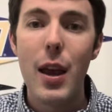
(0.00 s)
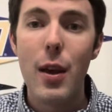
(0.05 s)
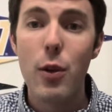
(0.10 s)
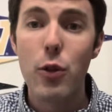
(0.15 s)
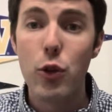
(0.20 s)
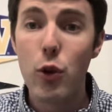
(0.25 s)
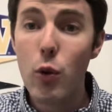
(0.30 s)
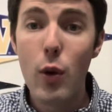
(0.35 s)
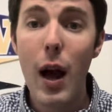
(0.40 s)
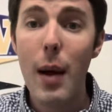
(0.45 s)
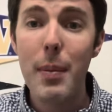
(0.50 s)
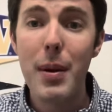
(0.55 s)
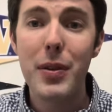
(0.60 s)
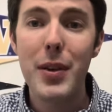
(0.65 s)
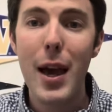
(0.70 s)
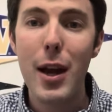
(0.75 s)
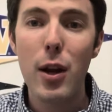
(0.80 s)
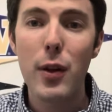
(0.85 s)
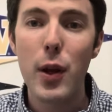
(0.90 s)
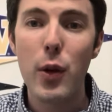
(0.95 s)
Do not miss
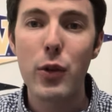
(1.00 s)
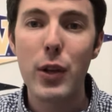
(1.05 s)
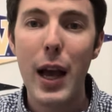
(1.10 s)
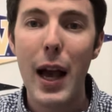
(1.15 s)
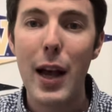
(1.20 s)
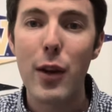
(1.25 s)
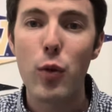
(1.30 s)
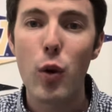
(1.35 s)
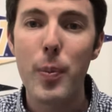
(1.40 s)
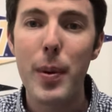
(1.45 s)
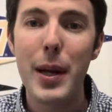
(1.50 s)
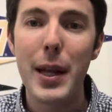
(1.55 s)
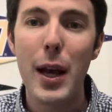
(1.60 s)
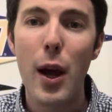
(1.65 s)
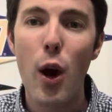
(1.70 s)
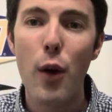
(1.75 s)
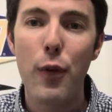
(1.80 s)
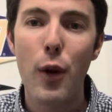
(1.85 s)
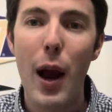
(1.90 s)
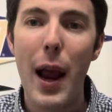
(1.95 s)
out on those guys. We're beating out
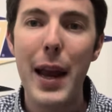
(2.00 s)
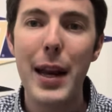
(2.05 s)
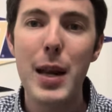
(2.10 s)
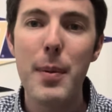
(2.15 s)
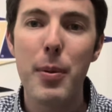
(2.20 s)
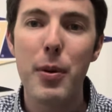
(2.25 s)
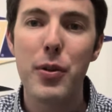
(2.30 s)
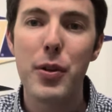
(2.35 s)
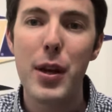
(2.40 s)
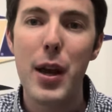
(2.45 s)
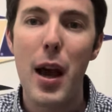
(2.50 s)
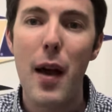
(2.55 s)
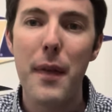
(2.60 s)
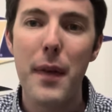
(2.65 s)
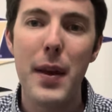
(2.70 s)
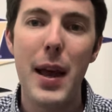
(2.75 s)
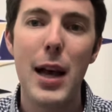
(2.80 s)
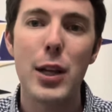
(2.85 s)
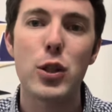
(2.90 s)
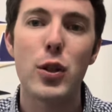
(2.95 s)
over eighty percent of the
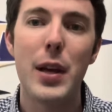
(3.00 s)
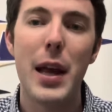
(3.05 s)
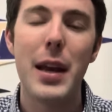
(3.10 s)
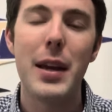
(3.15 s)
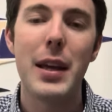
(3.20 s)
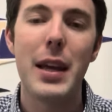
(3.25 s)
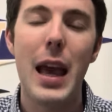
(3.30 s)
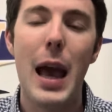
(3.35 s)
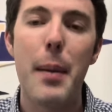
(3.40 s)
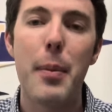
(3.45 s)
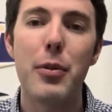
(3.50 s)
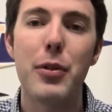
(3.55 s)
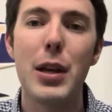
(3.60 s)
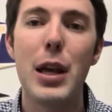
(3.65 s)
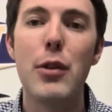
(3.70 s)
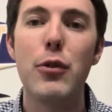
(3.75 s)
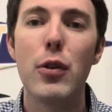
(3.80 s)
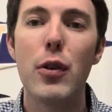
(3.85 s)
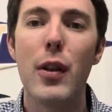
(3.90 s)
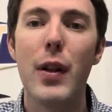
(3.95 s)
national handicappers
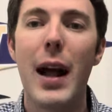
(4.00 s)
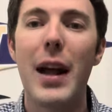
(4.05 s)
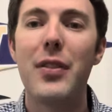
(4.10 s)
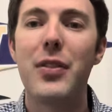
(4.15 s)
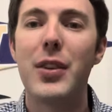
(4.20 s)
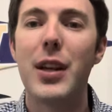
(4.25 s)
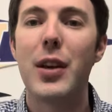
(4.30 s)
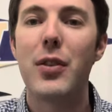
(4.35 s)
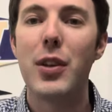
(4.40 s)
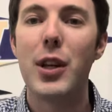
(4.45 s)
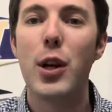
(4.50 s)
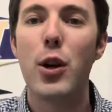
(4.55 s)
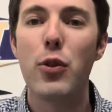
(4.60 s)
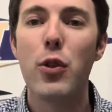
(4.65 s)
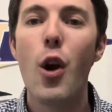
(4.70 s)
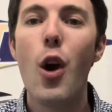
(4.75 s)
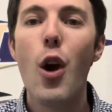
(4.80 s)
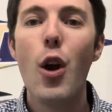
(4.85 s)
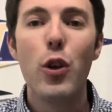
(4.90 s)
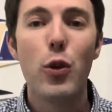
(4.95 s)
each of the last six years.
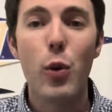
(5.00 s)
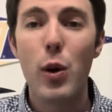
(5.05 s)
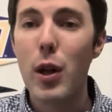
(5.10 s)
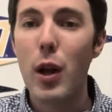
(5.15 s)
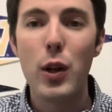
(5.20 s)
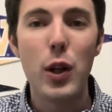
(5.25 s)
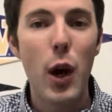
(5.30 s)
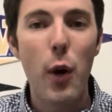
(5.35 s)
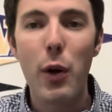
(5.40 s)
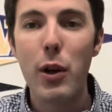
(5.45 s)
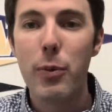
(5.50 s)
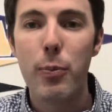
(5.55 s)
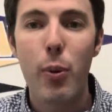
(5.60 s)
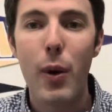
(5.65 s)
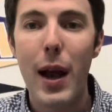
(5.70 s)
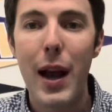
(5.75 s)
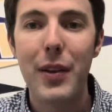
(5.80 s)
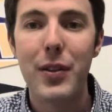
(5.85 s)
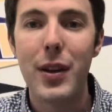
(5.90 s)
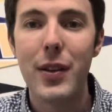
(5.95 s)
It's one of the lowest
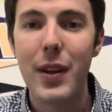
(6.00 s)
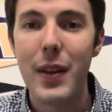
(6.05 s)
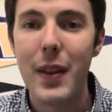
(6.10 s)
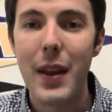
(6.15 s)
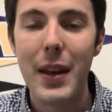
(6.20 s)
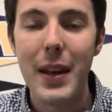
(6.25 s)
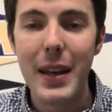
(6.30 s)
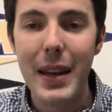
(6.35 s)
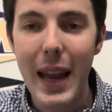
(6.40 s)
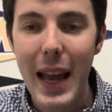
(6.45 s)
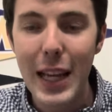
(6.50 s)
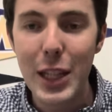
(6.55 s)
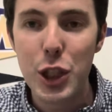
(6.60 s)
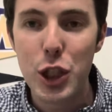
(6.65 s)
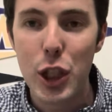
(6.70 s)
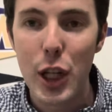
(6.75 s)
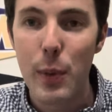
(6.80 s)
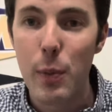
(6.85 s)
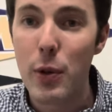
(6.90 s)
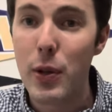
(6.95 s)
prices in the
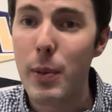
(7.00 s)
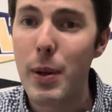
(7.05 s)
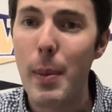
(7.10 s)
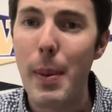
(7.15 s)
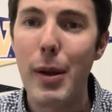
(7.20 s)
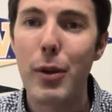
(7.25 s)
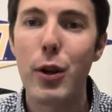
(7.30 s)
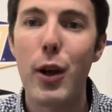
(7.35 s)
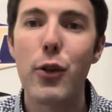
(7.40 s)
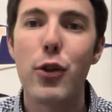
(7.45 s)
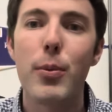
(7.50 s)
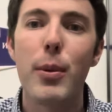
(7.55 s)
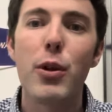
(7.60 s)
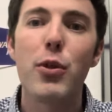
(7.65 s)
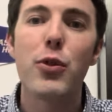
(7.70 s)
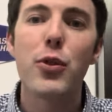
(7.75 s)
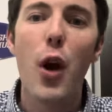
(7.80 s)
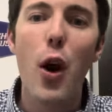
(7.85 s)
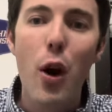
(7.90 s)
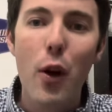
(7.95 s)
nation with some of the best customer
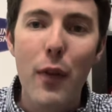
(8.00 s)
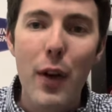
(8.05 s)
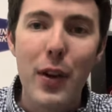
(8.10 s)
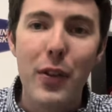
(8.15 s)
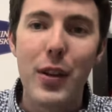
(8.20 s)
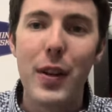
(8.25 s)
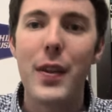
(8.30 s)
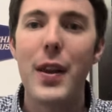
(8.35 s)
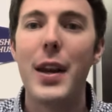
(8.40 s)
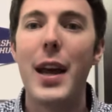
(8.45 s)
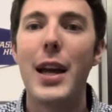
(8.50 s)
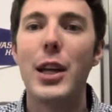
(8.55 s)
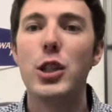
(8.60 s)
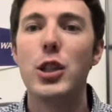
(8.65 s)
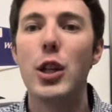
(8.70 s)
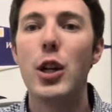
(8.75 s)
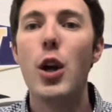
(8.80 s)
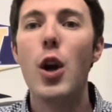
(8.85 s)
service in the nation.